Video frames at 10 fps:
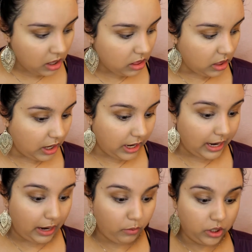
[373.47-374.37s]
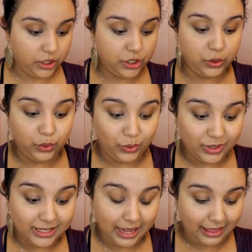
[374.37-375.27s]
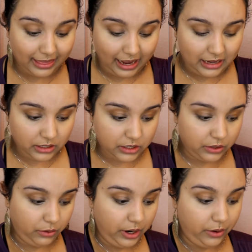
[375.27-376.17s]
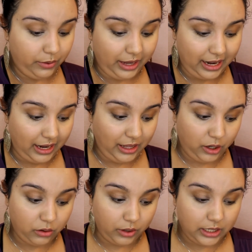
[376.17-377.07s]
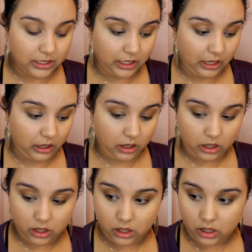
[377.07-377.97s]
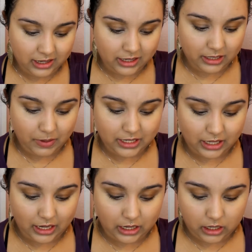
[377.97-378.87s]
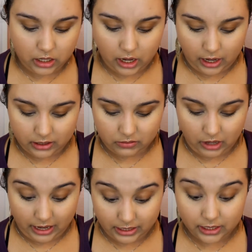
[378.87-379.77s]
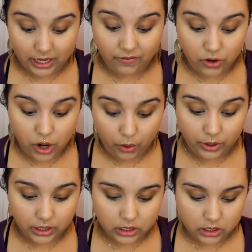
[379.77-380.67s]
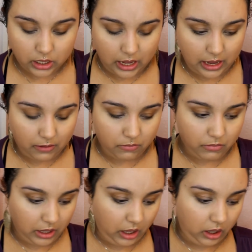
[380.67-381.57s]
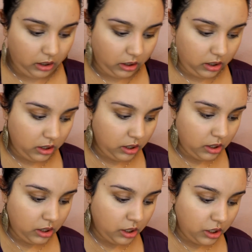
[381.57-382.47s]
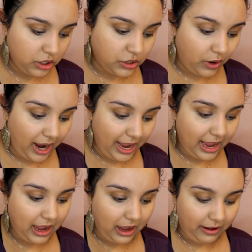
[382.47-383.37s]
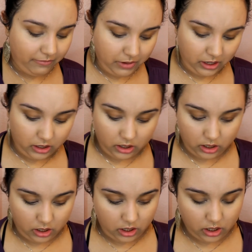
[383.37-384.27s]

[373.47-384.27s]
Then I want to set that so I don't get any creasing. Since my skin since I've noticed it being dry, I've been